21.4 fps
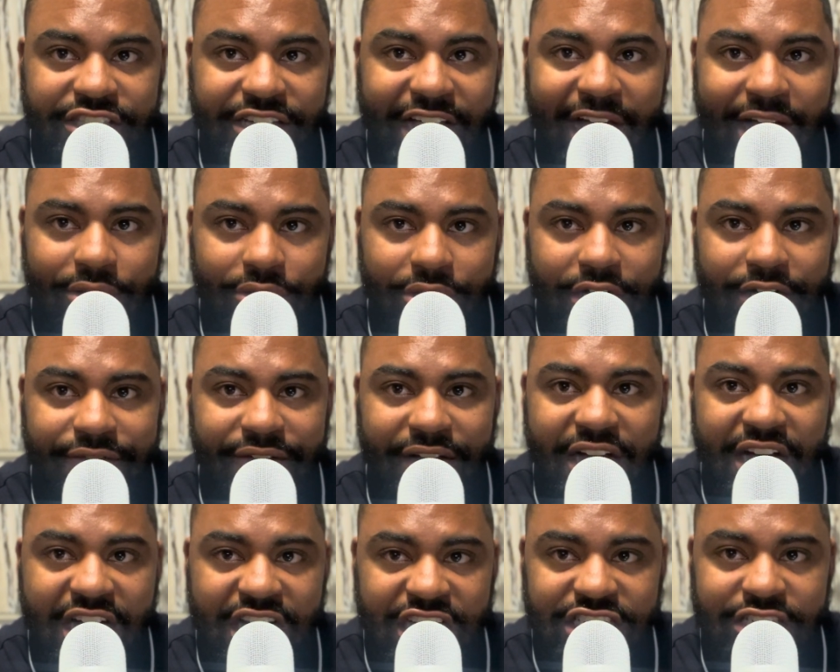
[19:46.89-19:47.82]
to how good of
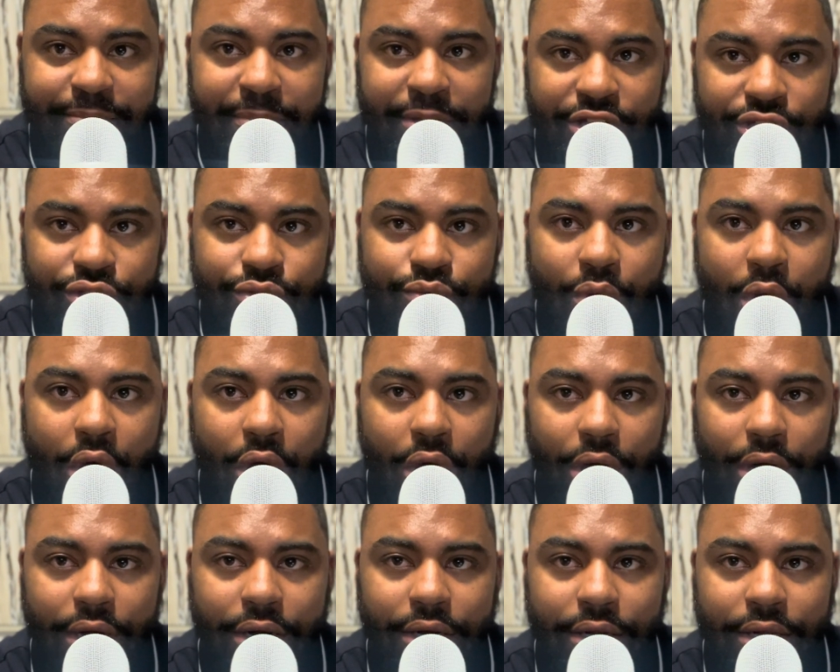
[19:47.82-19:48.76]
a husband you
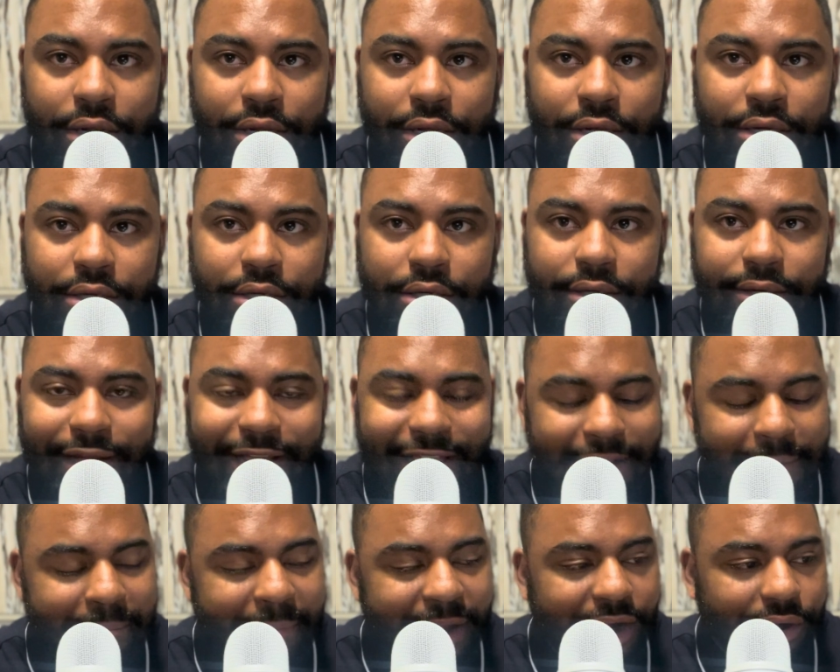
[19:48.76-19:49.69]
are
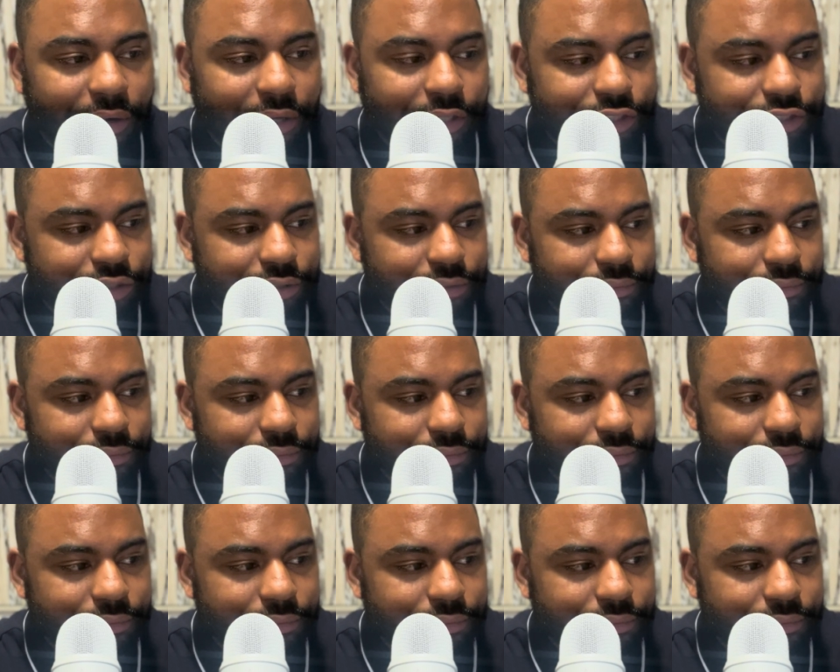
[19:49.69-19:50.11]
in marriage.